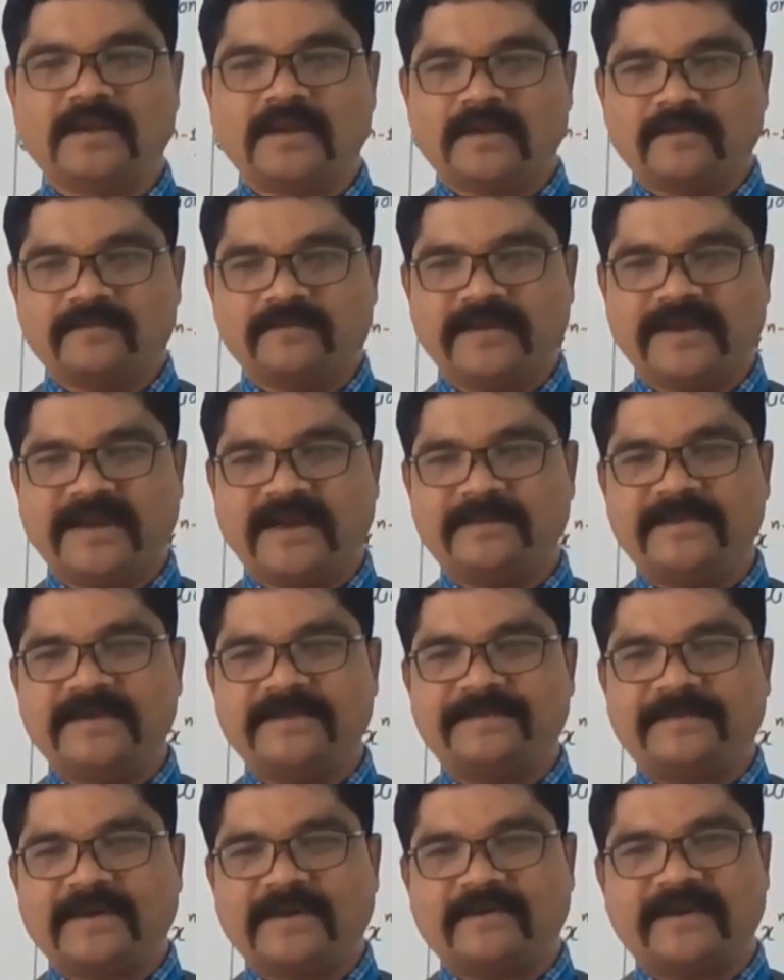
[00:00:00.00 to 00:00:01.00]
We had
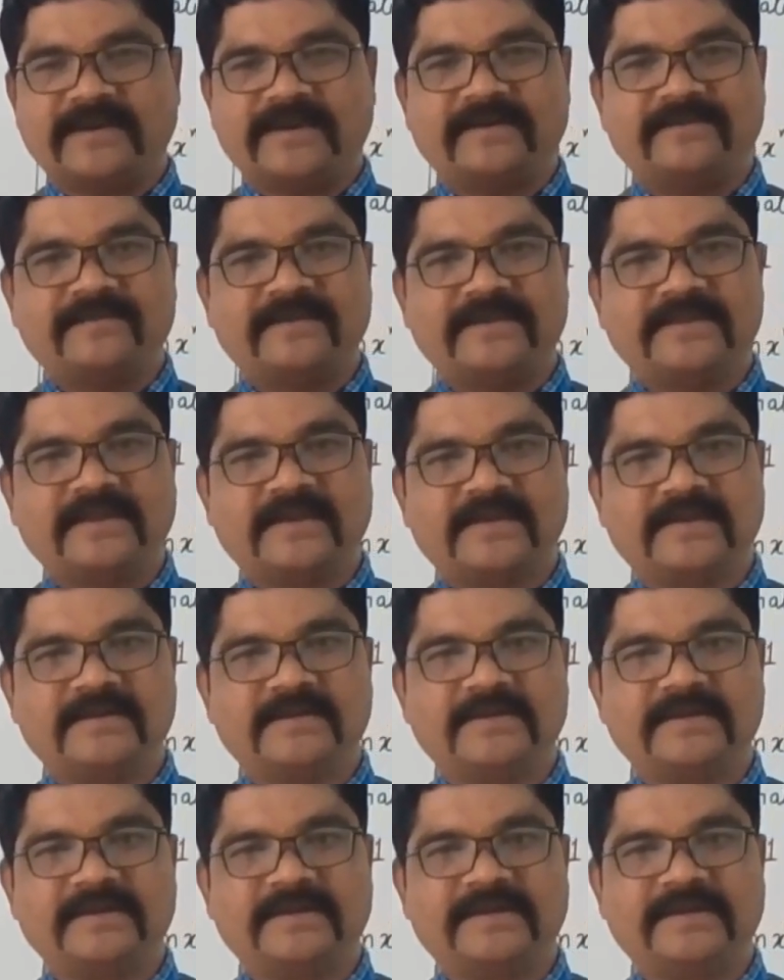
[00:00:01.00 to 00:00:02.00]
been provided with
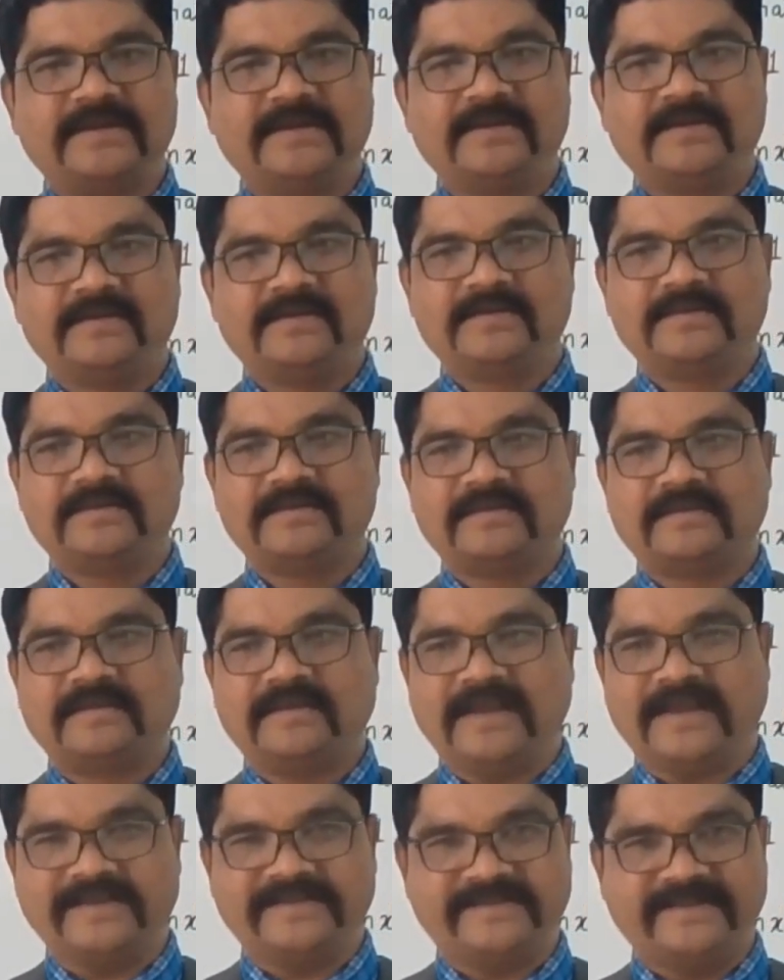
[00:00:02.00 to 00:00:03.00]
the
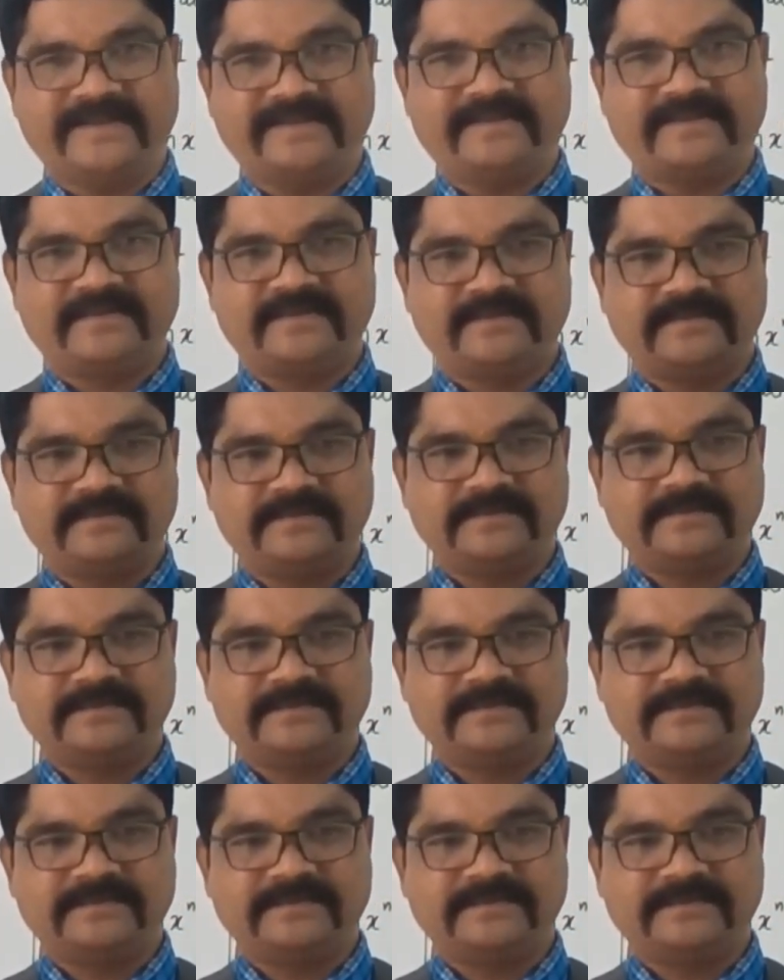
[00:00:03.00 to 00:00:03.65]
slices.